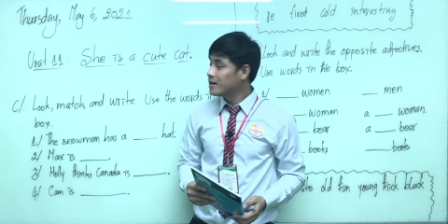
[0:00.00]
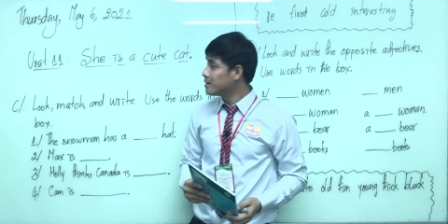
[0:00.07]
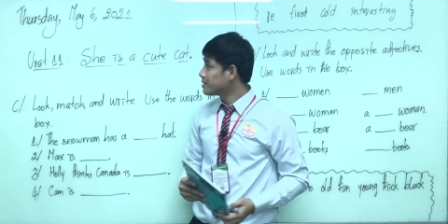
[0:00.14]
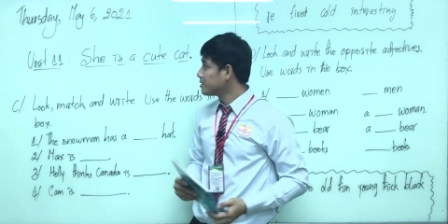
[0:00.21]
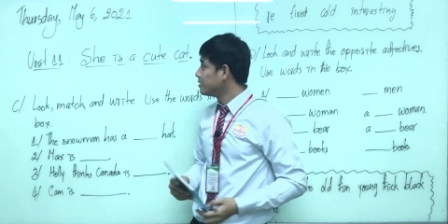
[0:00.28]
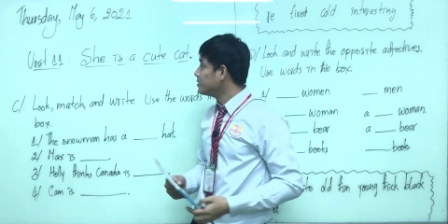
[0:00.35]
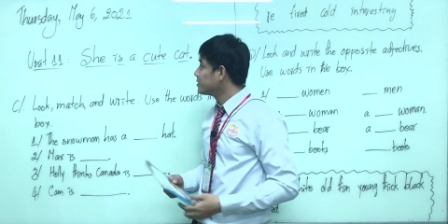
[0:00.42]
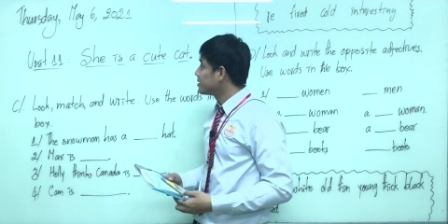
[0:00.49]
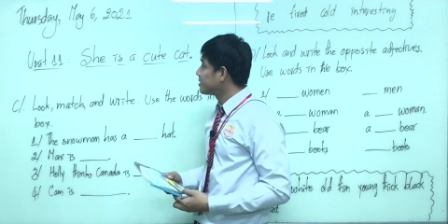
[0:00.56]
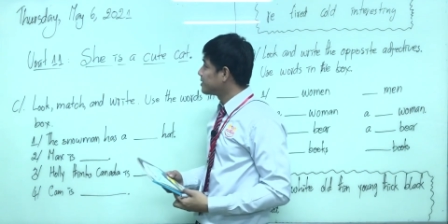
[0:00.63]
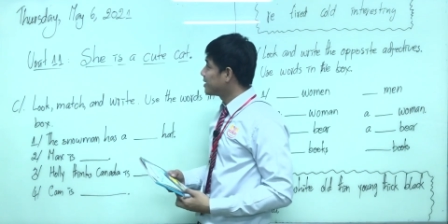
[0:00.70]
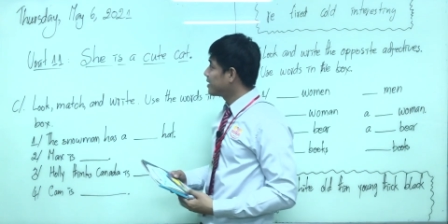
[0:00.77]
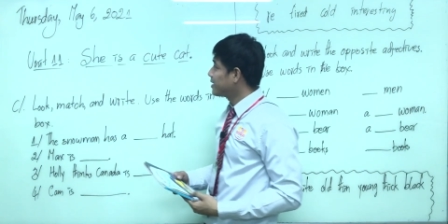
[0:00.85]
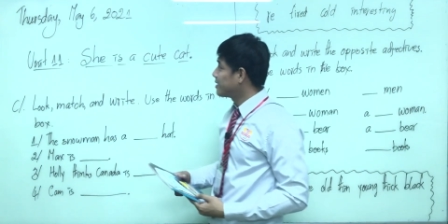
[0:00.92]
So
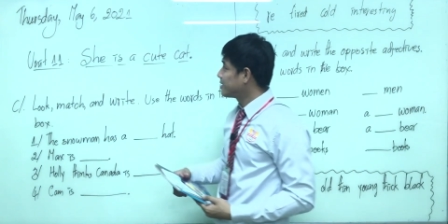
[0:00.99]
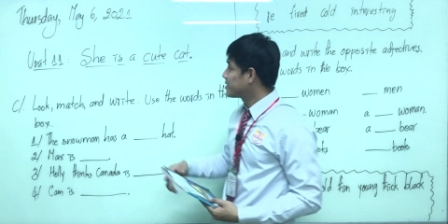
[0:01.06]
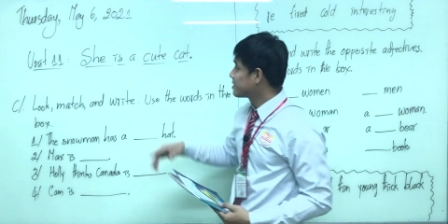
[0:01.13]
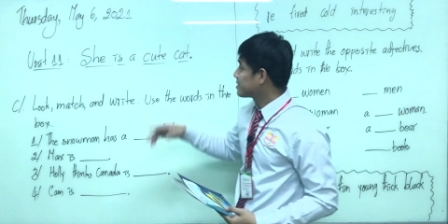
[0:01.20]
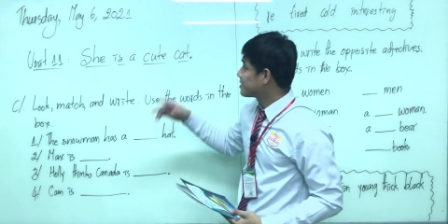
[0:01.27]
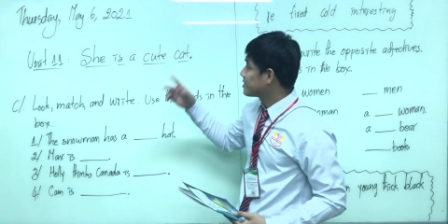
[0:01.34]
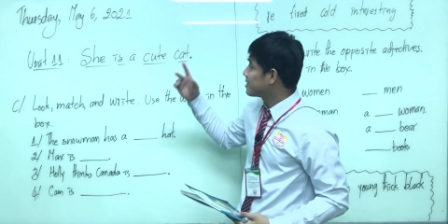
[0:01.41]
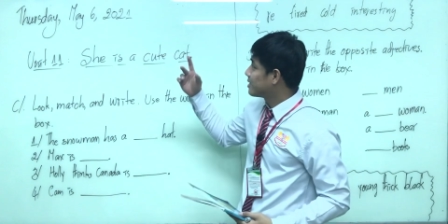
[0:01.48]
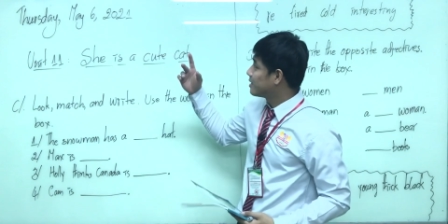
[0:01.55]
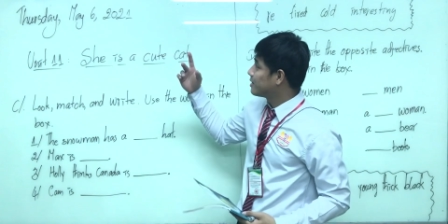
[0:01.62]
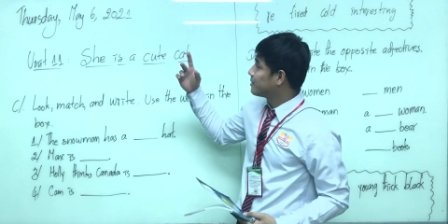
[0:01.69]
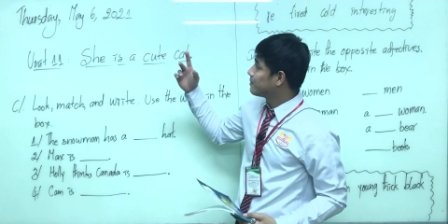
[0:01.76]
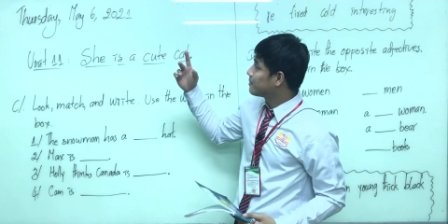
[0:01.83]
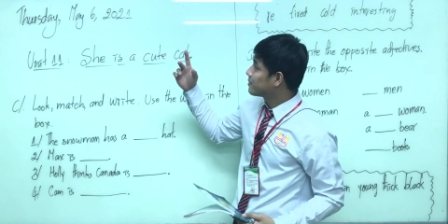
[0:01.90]
today is
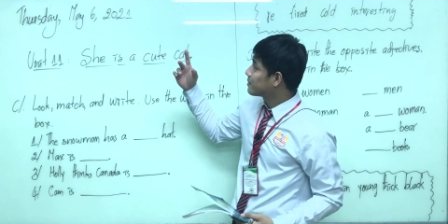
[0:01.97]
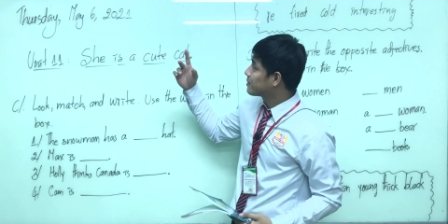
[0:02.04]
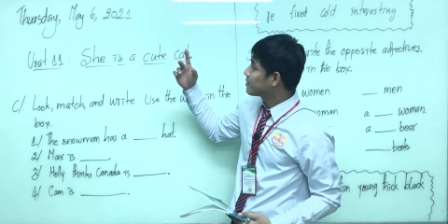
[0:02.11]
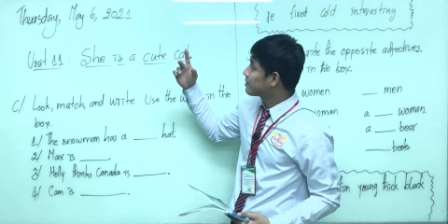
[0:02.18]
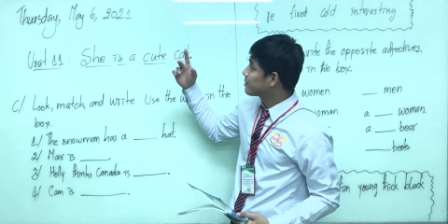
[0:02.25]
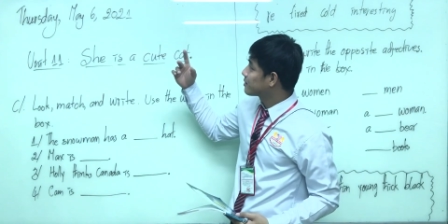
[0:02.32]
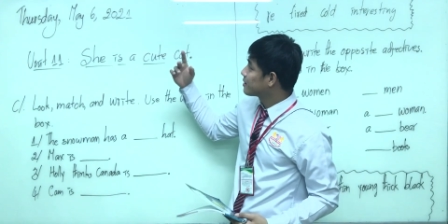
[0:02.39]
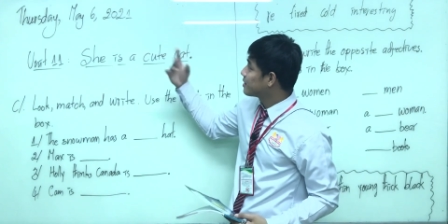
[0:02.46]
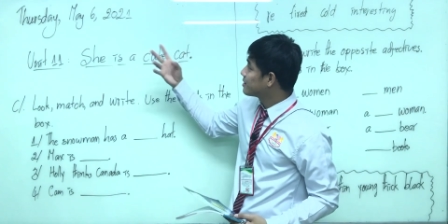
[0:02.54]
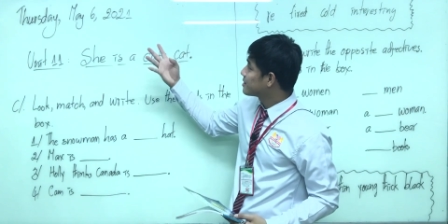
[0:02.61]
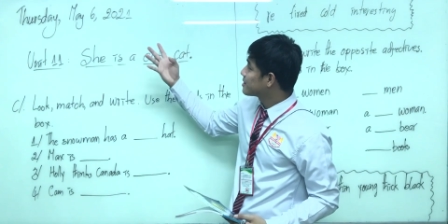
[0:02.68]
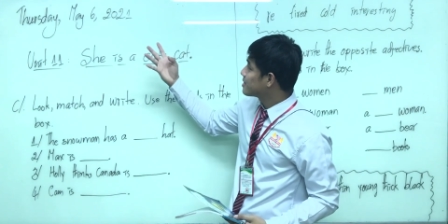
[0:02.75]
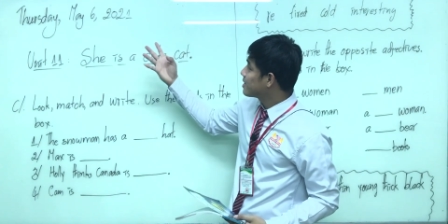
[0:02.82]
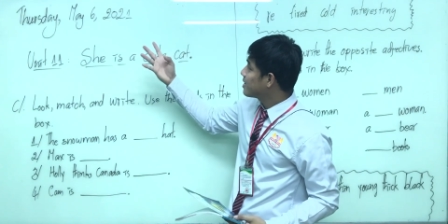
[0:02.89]
um,
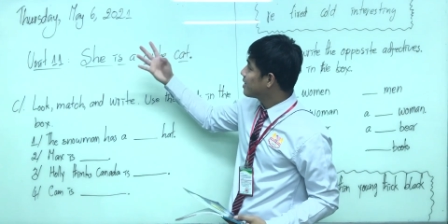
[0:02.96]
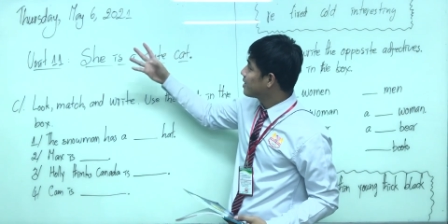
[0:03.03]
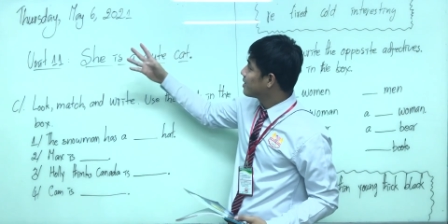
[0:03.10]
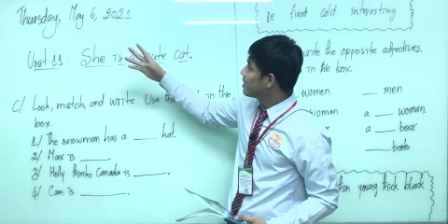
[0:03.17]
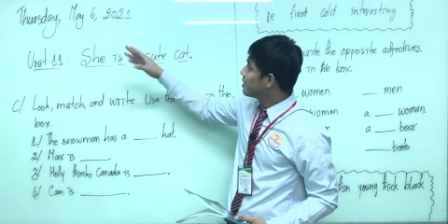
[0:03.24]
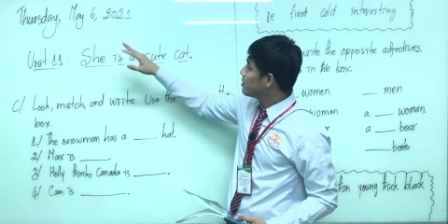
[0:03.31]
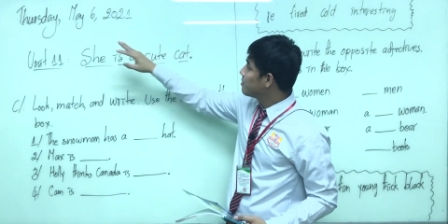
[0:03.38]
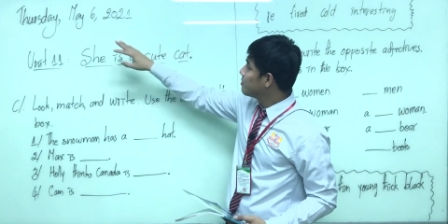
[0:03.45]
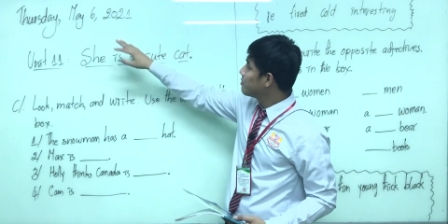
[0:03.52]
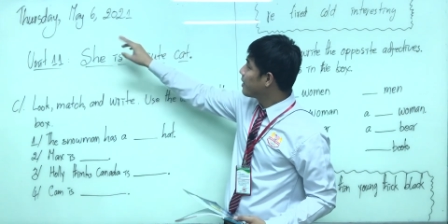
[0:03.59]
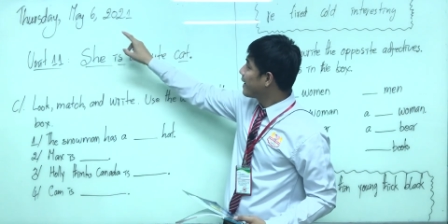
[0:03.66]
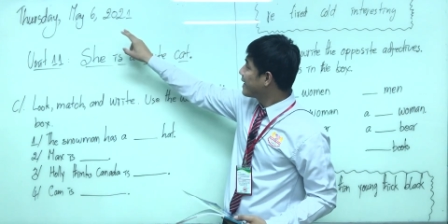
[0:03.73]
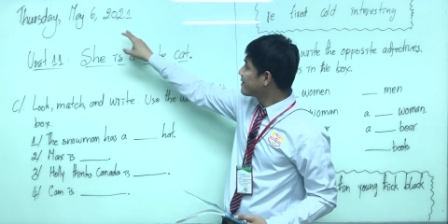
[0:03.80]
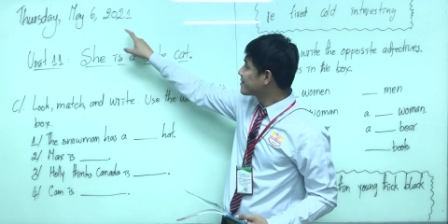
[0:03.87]
Thursday,
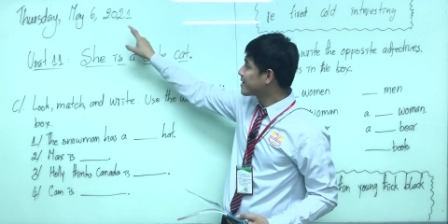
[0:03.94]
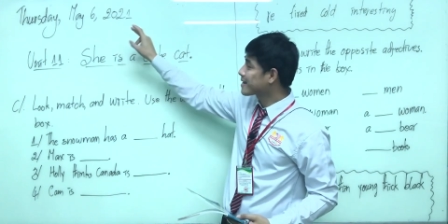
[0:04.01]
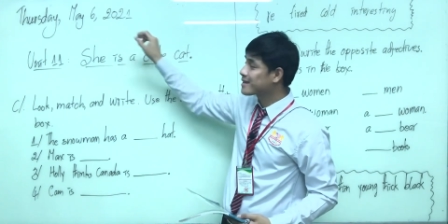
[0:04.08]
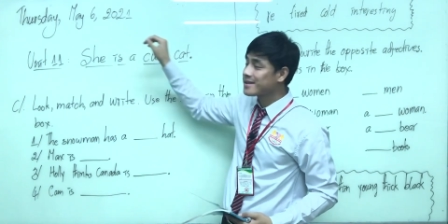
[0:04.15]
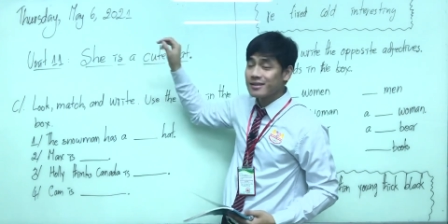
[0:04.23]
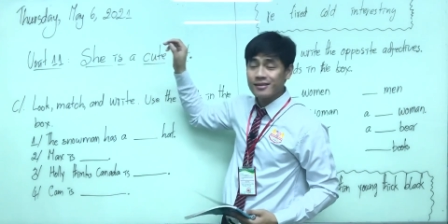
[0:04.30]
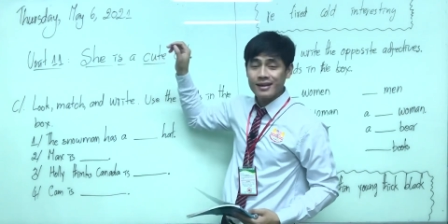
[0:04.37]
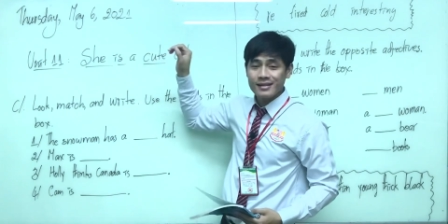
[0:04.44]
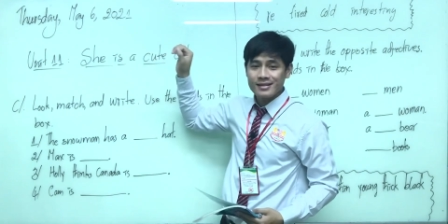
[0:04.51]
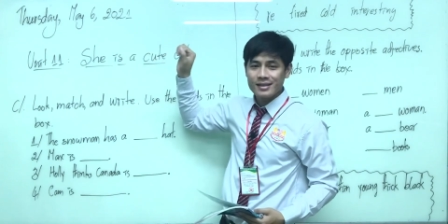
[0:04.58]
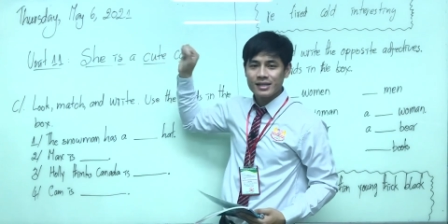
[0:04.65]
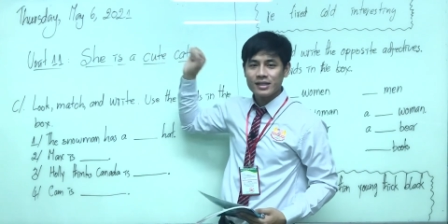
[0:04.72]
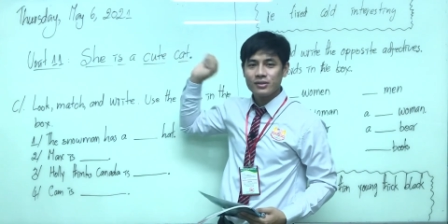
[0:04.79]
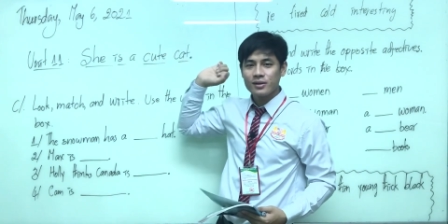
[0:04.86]
May 6,
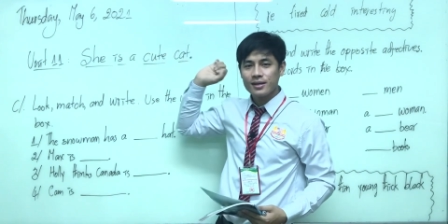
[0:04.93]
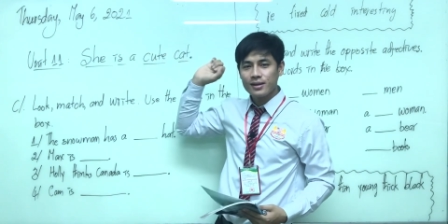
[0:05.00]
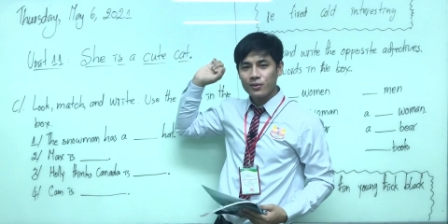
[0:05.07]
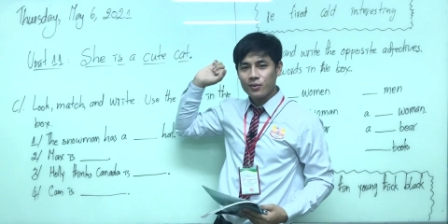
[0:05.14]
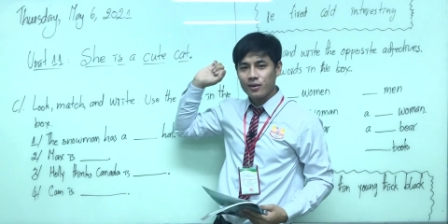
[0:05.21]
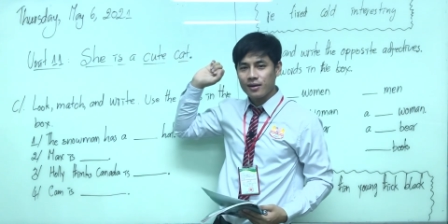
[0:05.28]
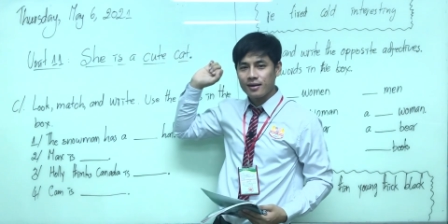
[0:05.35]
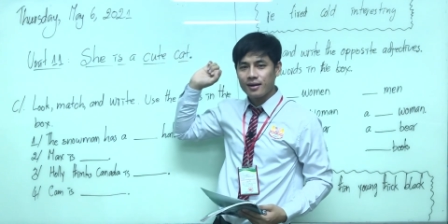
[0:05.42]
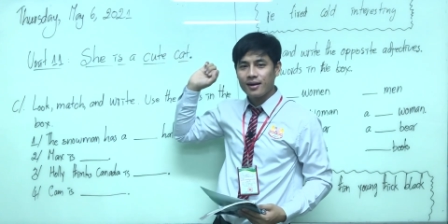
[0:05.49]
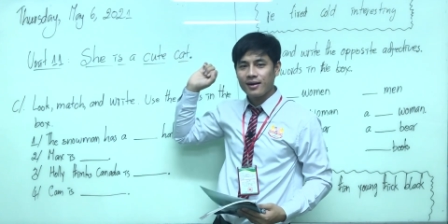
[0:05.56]
2021.